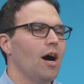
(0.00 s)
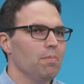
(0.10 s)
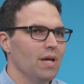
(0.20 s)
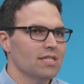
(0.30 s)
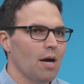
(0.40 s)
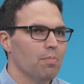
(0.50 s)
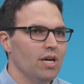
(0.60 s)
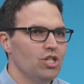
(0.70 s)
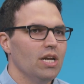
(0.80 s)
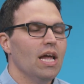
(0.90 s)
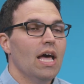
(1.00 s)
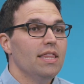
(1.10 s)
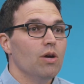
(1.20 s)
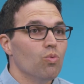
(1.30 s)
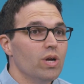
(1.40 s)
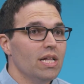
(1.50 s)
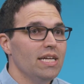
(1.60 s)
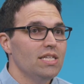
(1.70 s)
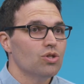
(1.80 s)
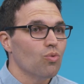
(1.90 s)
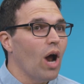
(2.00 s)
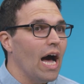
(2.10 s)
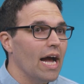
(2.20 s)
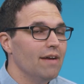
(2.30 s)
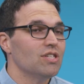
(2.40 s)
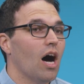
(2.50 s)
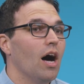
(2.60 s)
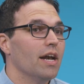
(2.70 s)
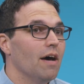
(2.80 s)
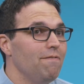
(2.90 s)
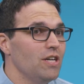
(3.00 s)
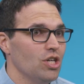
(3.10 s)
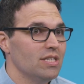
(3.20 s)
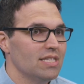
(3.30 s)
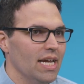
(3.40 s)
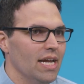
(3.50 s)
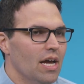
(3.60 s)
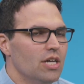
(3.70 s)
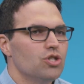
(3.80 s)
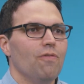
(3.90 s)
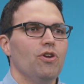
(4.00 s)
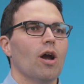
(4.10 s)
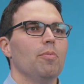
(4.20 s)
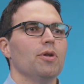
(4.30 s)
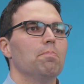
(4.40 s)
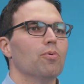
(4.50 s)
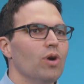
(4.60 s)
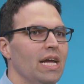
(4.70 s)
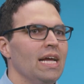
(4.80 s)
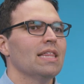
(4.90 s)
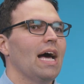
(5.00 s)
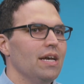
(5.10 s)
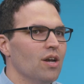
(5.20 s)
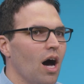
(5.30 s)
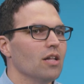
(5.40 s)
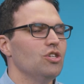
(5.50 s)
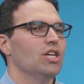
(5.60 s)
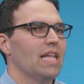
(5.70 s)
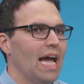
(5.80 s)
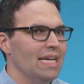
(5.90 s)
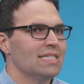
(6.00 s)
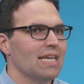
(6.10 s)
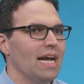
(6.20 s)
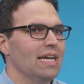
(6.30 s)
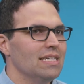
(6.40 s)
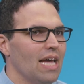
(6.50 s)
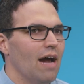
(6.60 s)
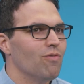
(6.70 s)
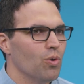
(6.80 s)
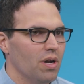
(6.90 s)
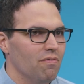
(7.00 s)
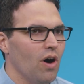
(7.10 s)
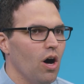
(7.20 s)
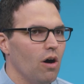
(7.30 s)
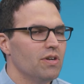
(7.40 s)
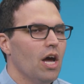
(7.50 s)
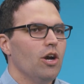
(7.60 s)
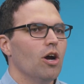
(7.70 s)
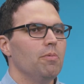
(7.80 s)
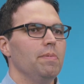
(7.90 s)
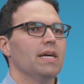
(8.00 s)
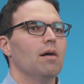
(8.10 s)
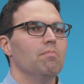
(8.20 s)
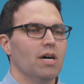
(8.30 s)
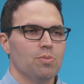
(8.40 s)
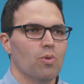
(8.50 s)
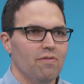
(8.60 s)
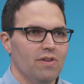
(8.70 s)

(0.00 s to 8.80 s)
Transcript: complex operation that really thrives on efficiency. So if you're able to bring that knowledge and that insight into everyone involved, you're able to become much more